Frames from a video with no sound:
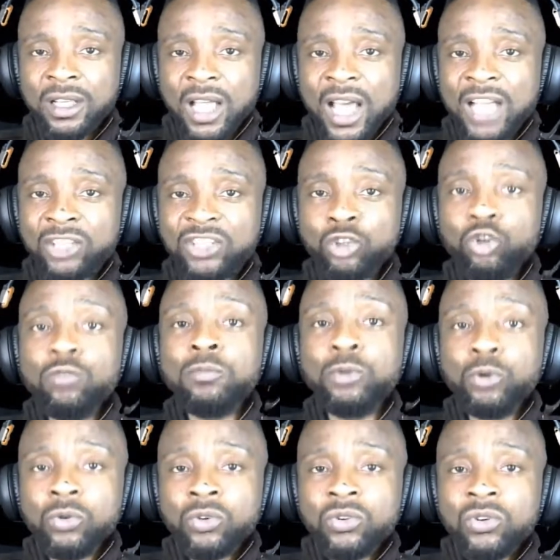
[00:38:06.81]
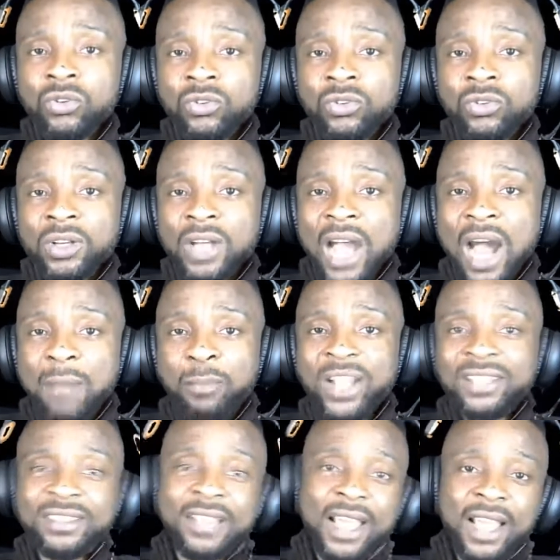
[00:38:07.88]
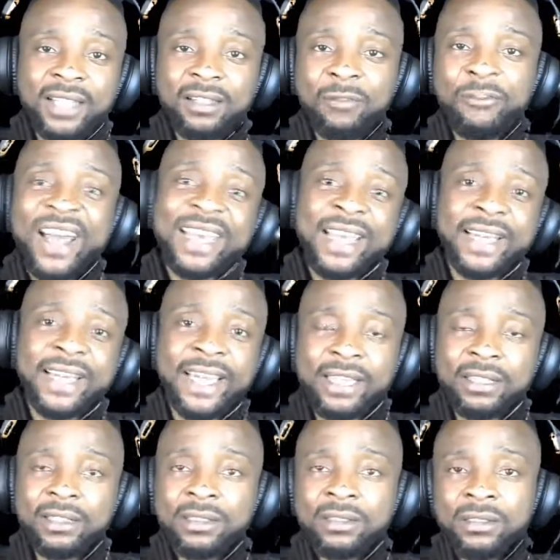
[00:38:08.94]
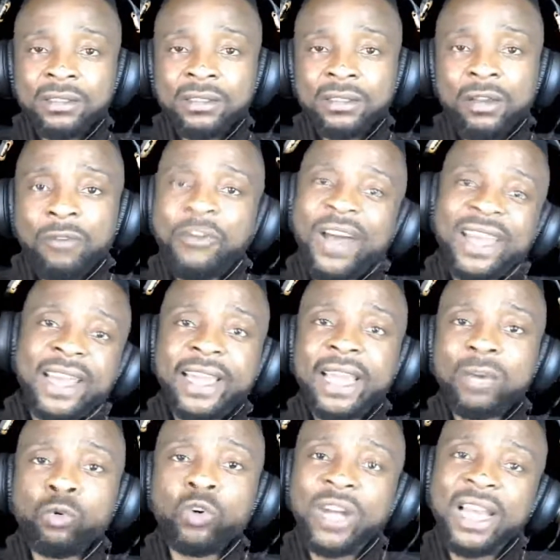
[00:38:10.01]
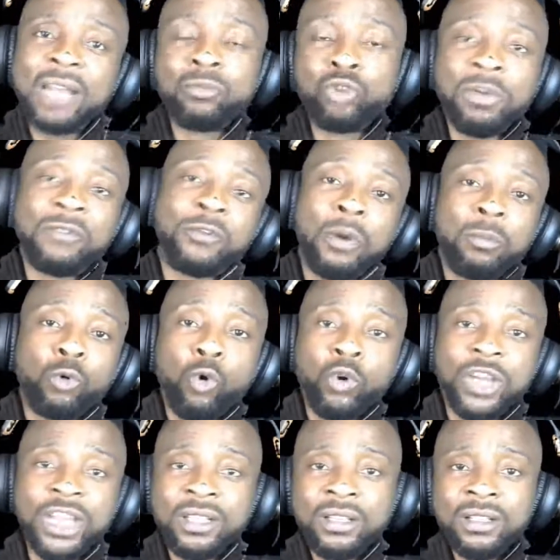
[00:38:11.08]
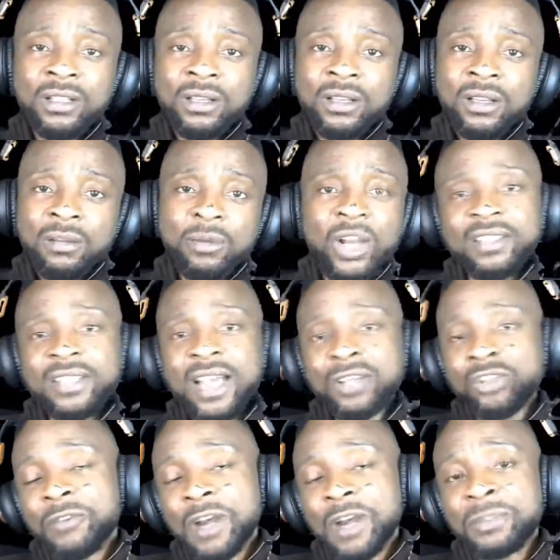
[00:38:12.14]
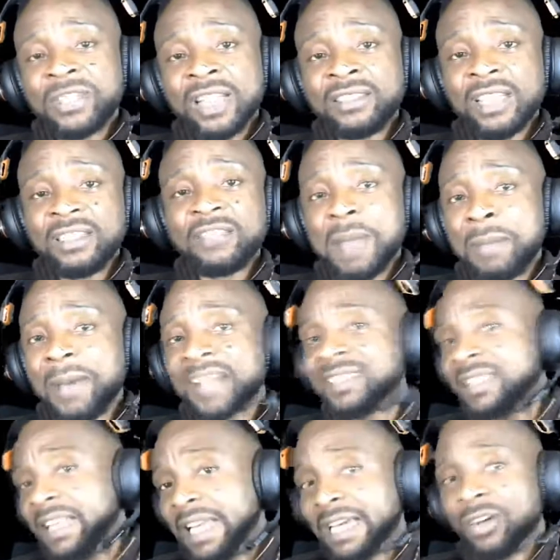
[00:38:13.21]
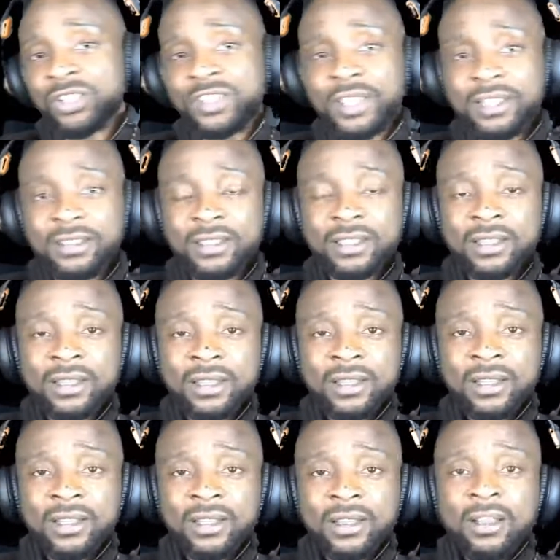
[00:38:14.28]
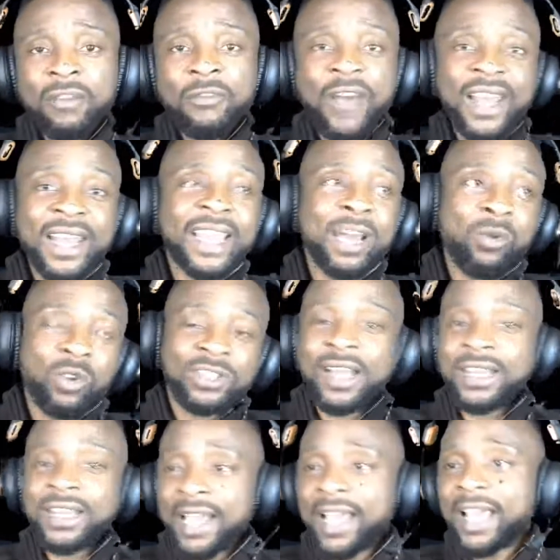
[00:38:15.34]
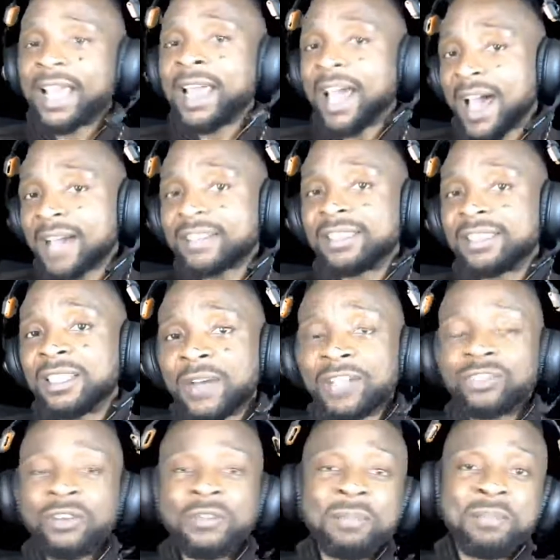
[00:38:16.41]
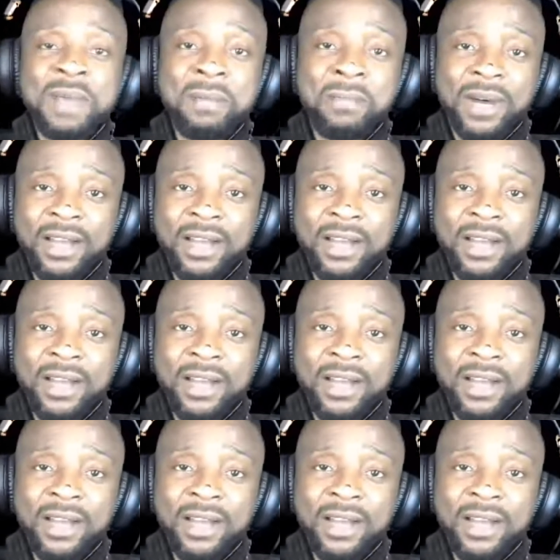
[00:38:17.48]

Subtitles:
And Tinubu appointed Faleke. Faleke, who claimed to be from Kogi, but is House of Representative members in Lagos State. Faleke was an active House of Rep member.